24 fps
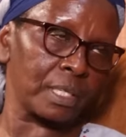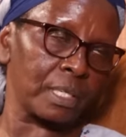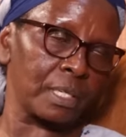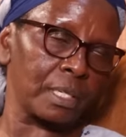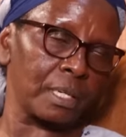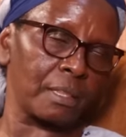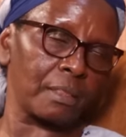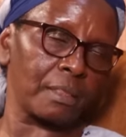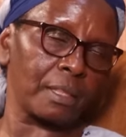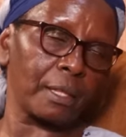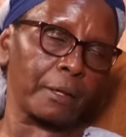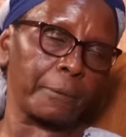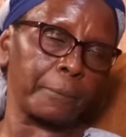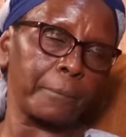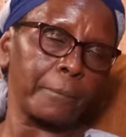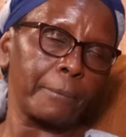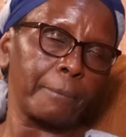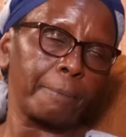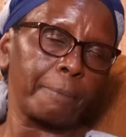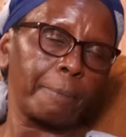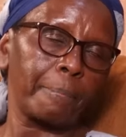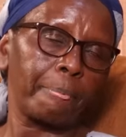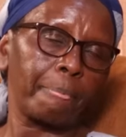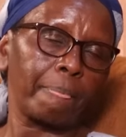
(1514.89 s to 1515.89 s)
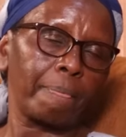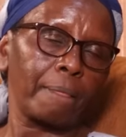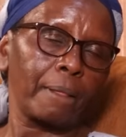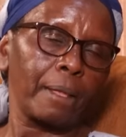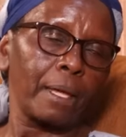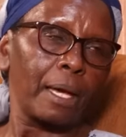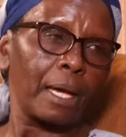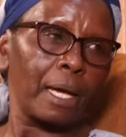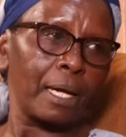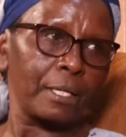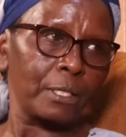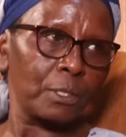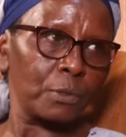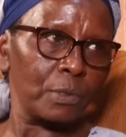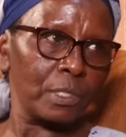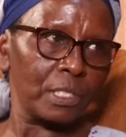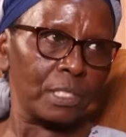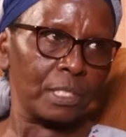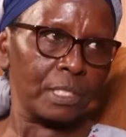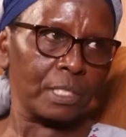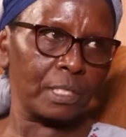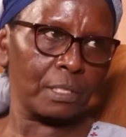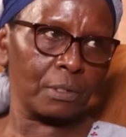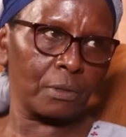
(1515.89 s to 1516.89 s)
anything. And we're
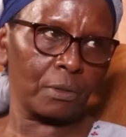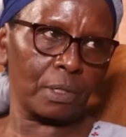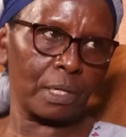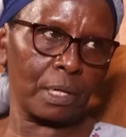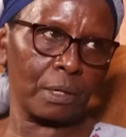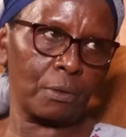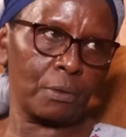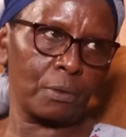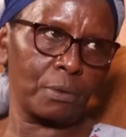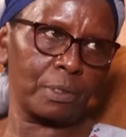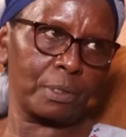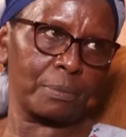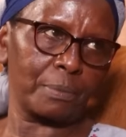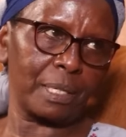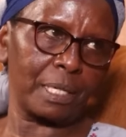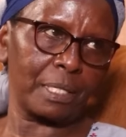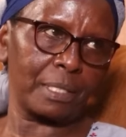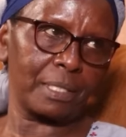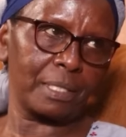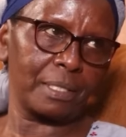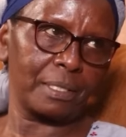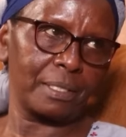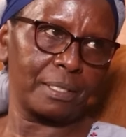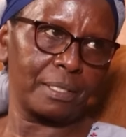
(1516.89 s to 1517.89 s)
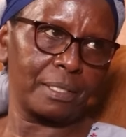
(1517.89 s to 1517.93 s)
sitting on a gold mine.